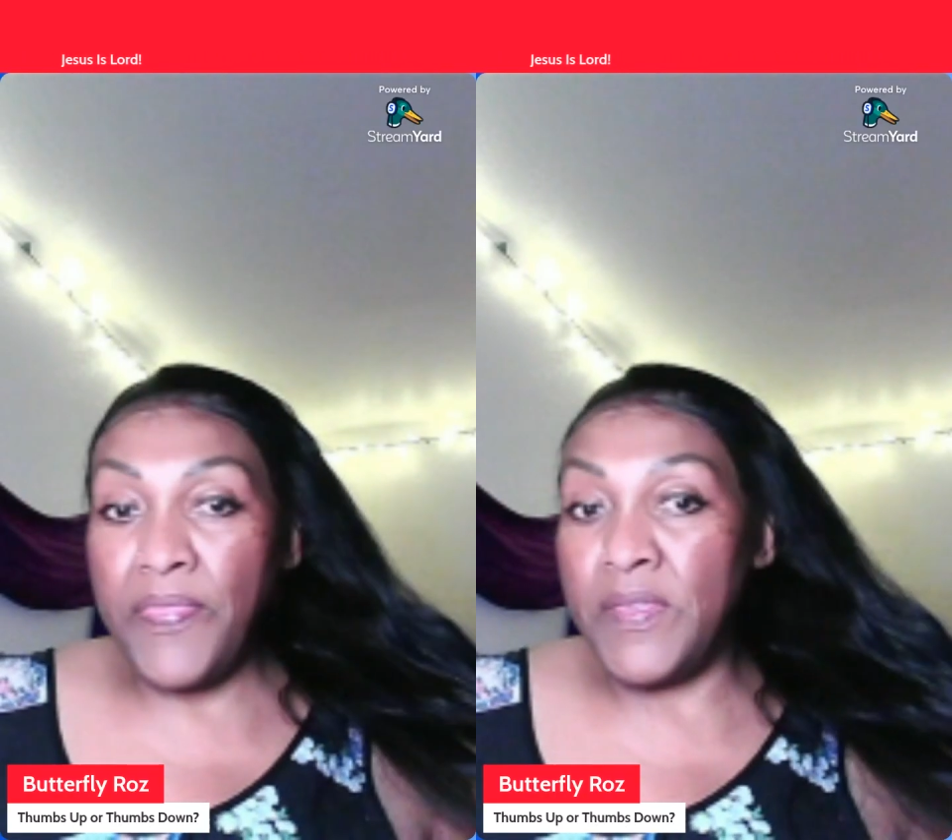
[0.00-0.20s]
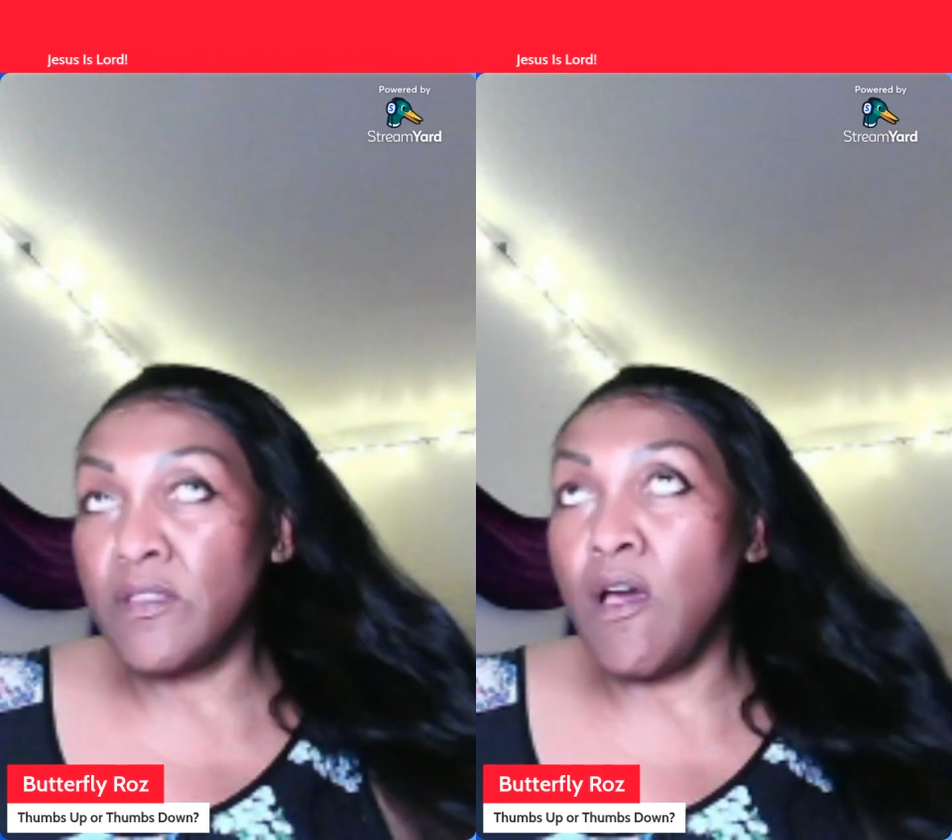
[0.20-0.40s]

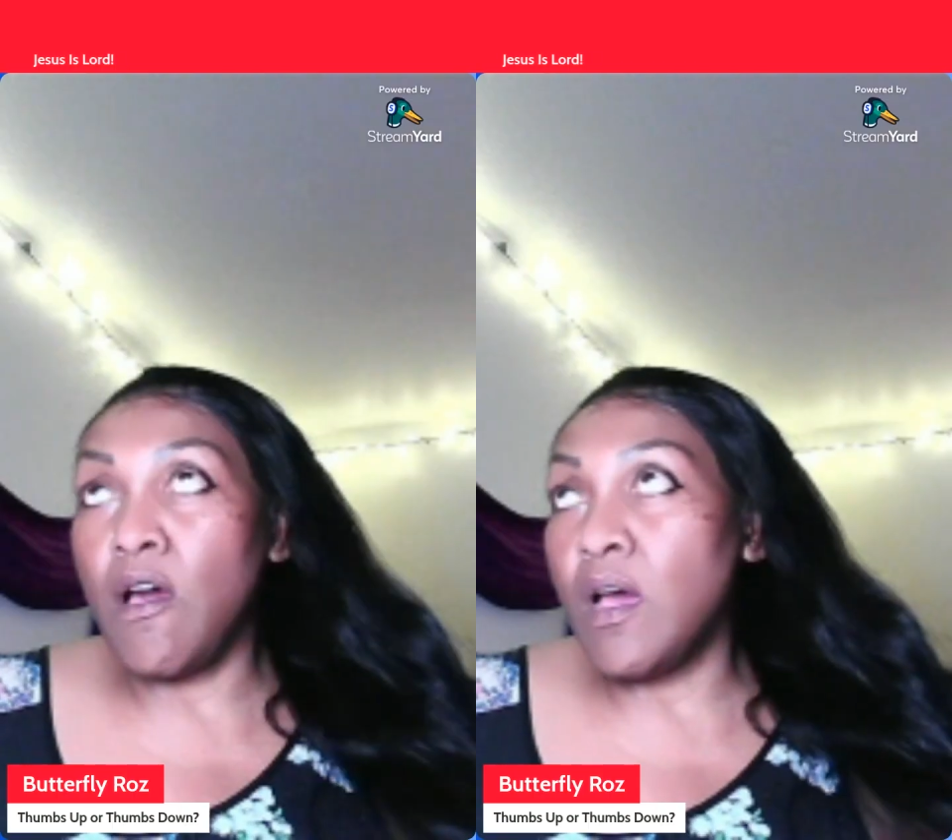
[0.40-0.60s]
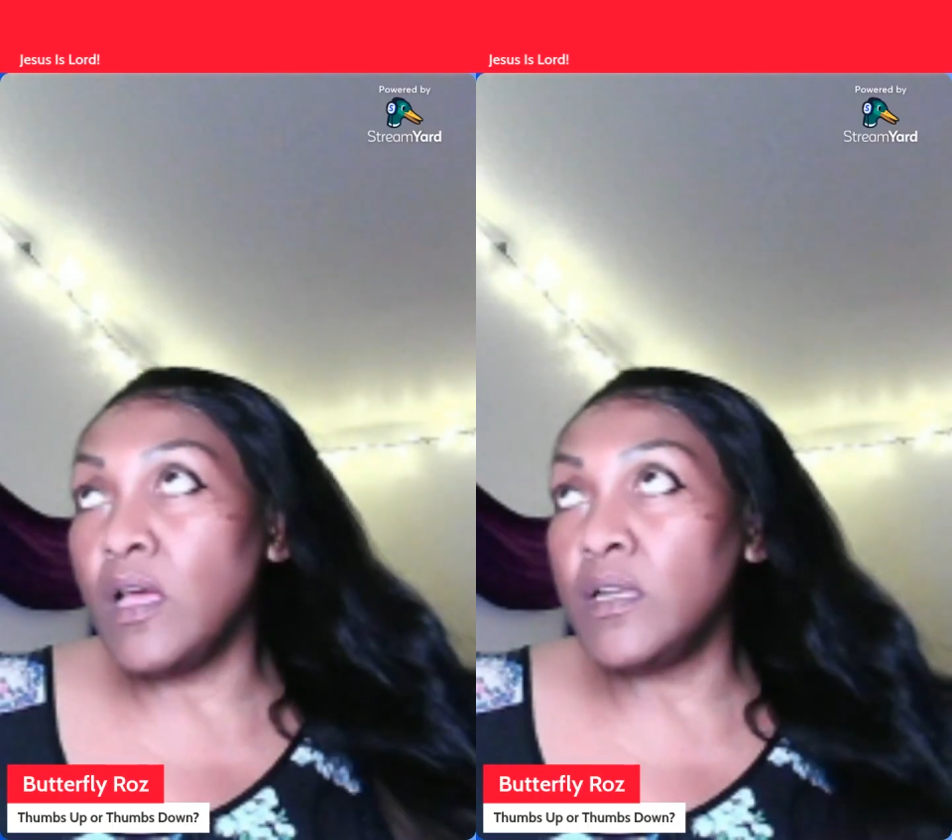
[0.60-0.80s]

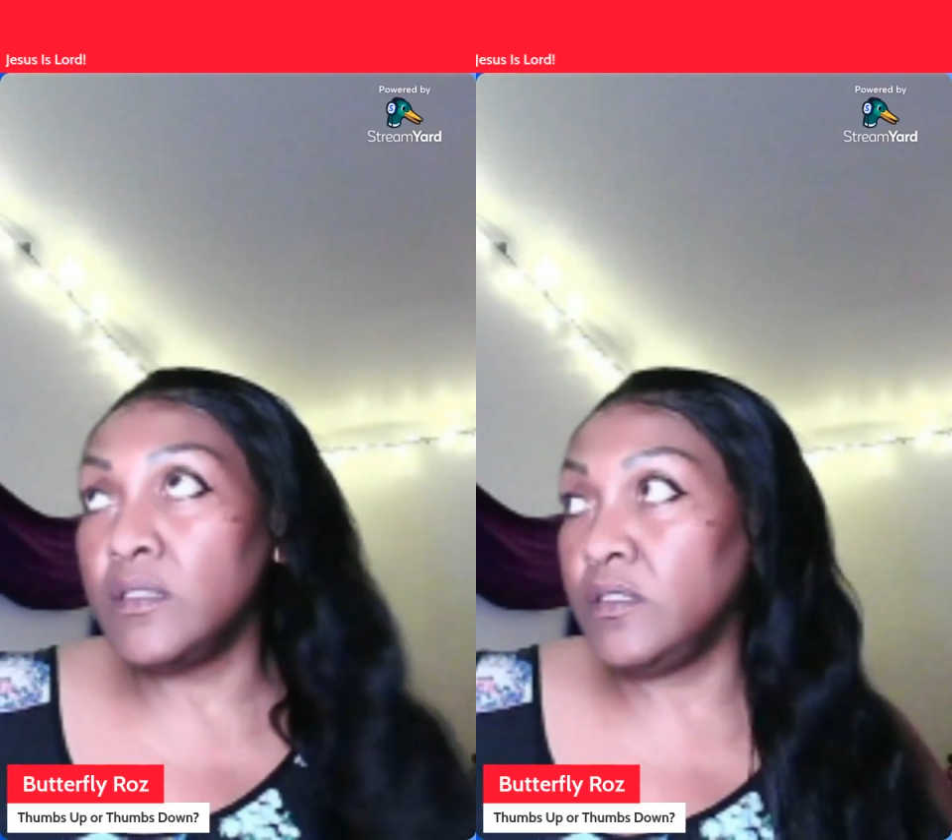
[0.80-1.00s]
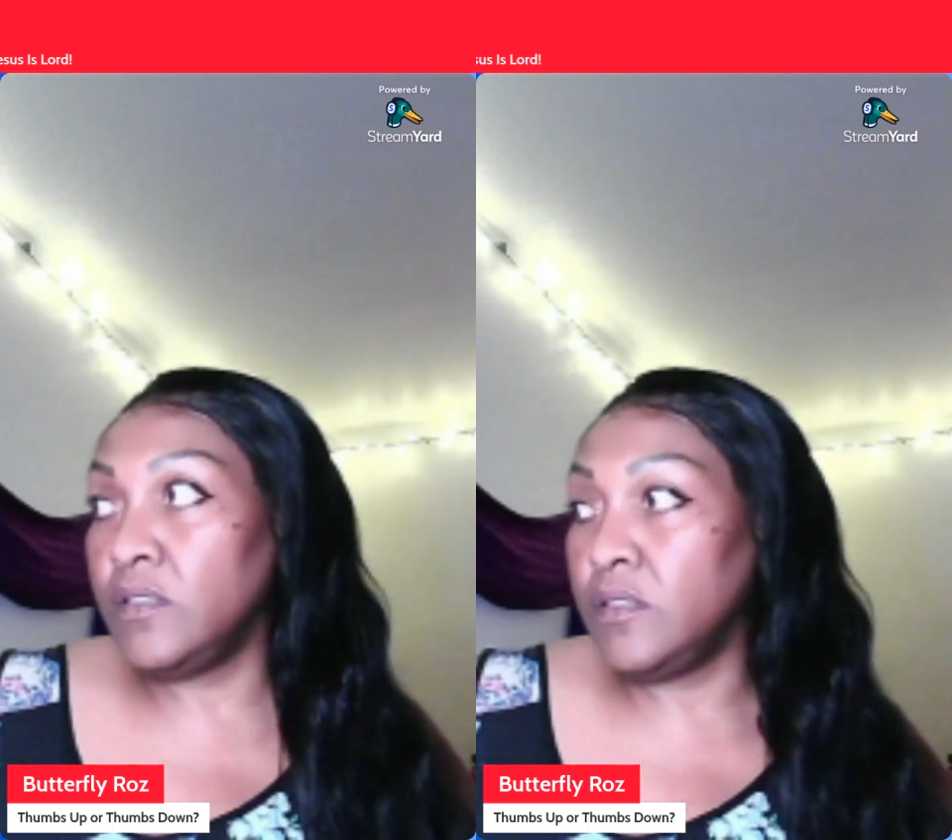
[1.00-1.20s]
on
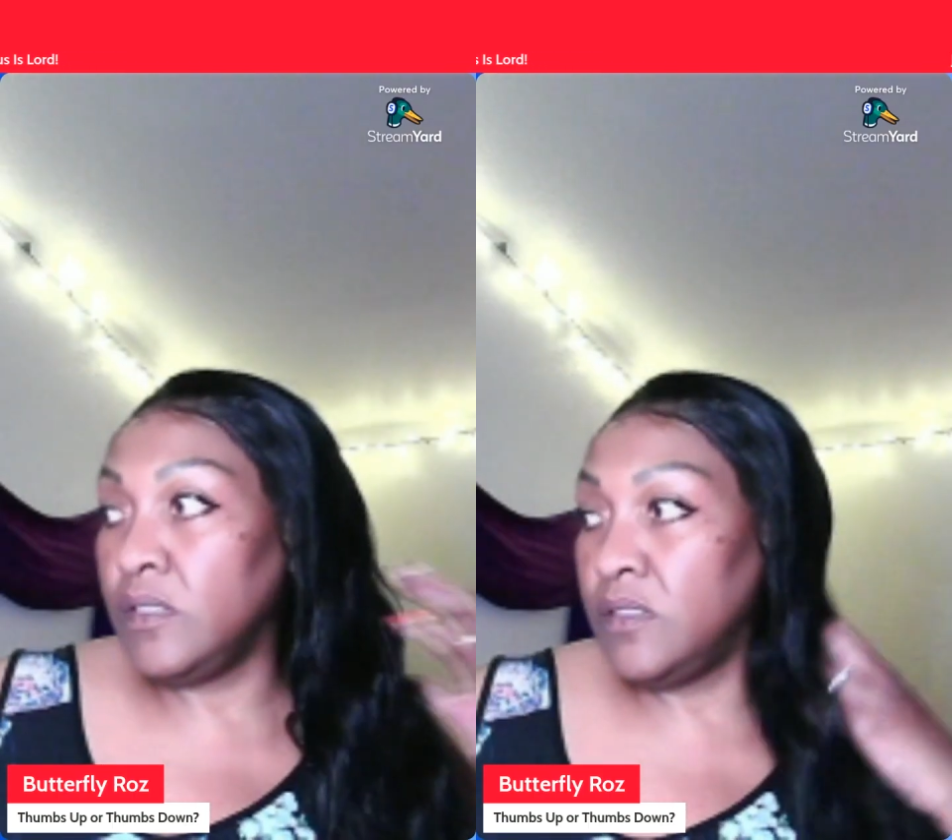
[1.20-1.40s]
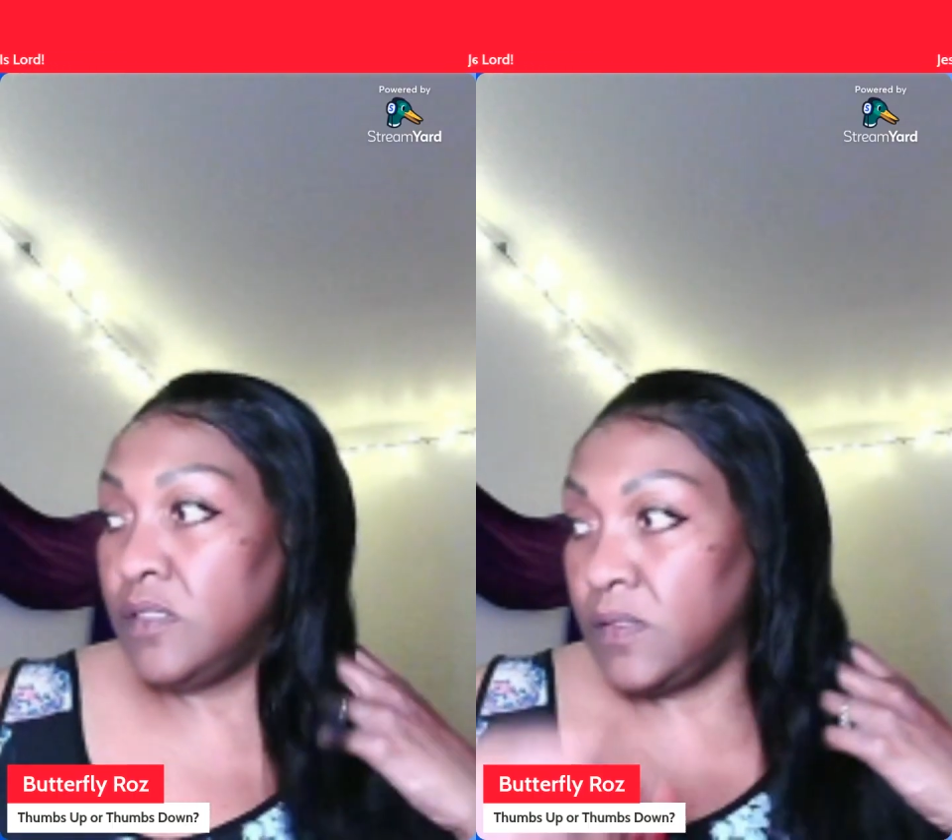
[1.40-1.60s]

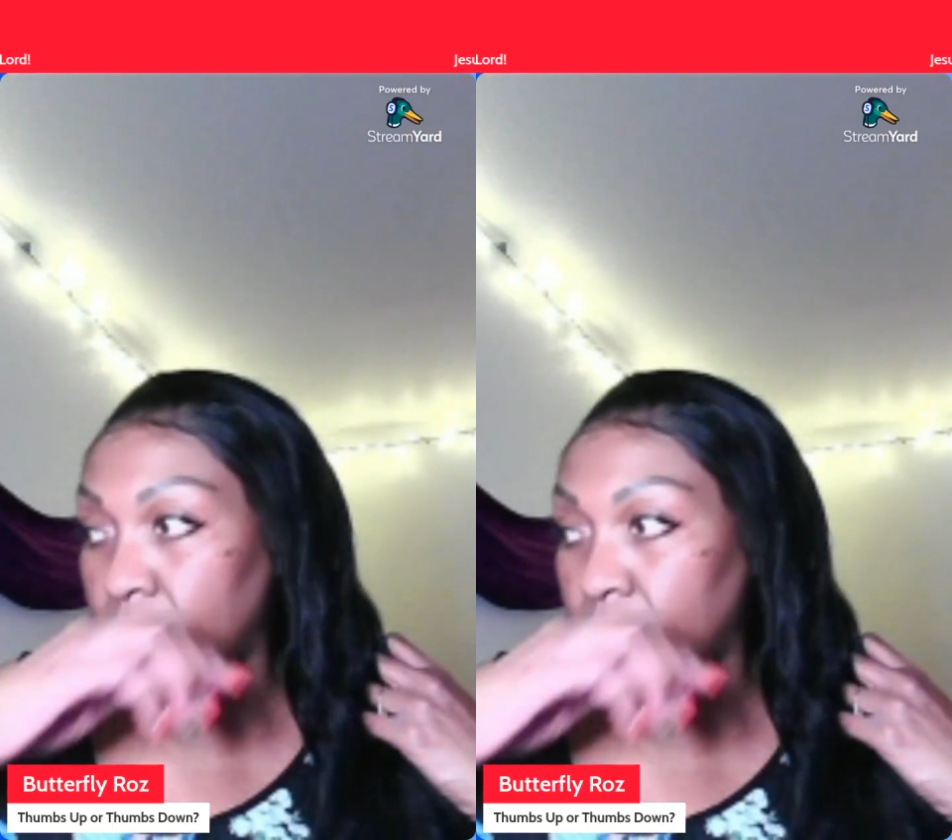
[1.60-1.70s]
since